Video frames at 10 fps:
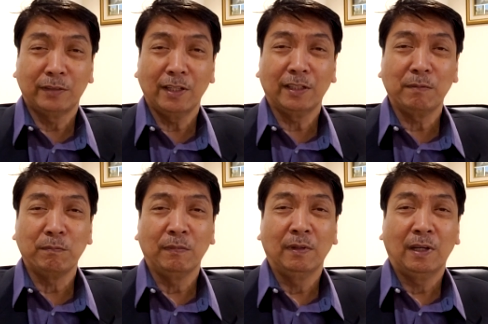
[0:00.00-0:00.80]
Tell
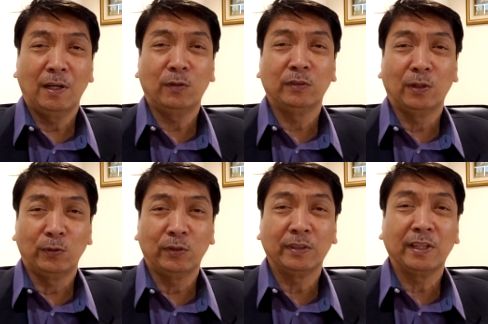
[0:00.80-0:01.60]
them how the
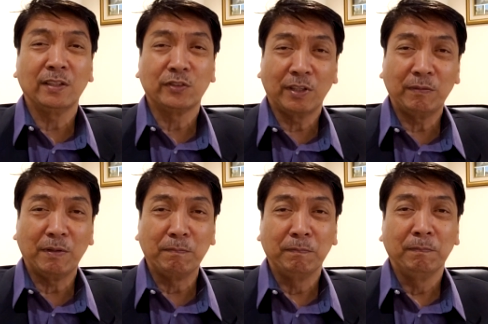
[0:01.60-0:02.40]
Lord can save
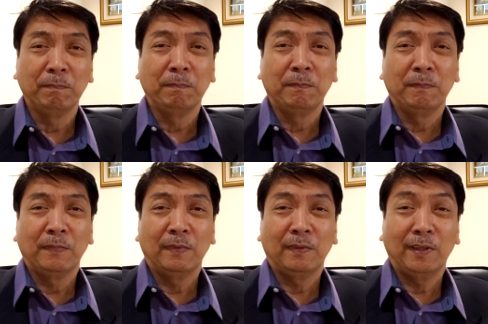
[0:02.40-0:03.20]
them.
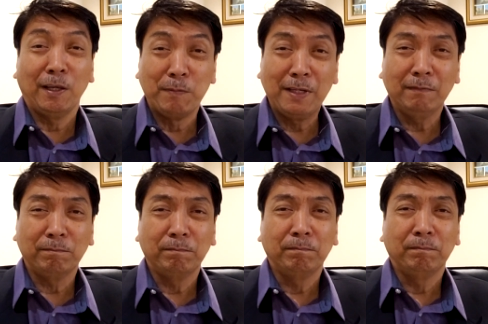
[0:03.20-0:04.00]
Amen.